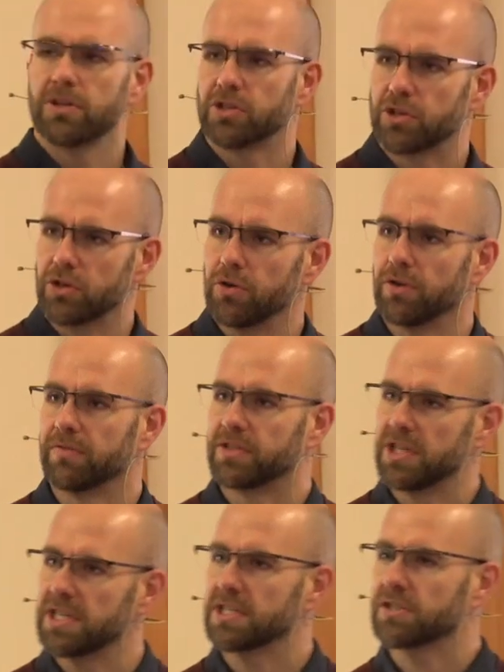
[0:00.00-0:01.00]
is true, if
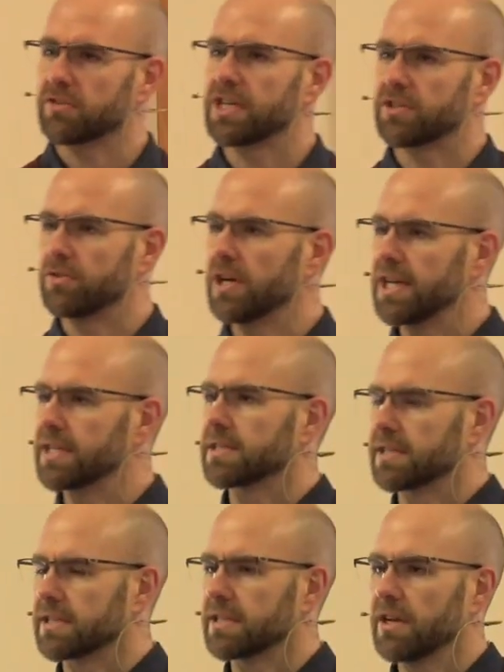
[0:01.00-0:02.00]
Jesus Christ really is
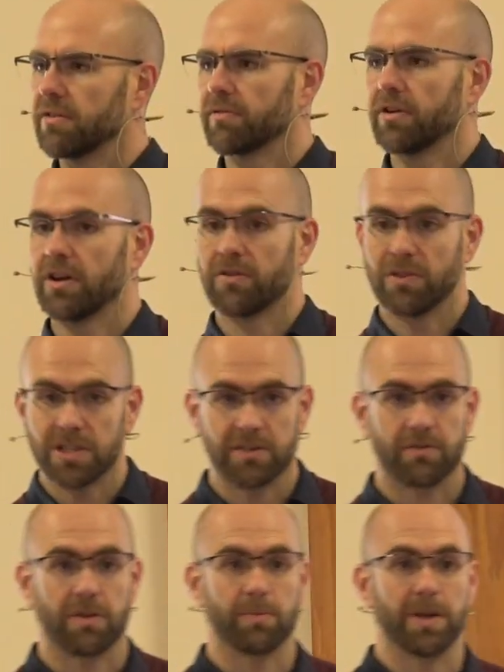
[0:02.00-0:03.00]
the Son of God, risen
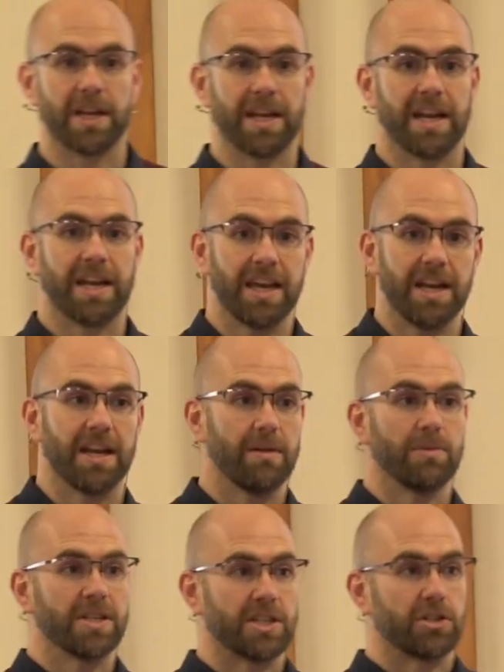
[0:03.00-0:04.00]
from the dead, and in
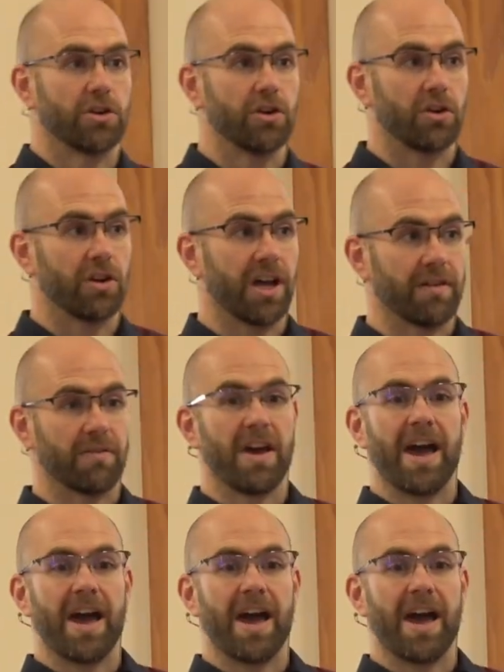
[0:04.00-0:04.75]
him is eternal life,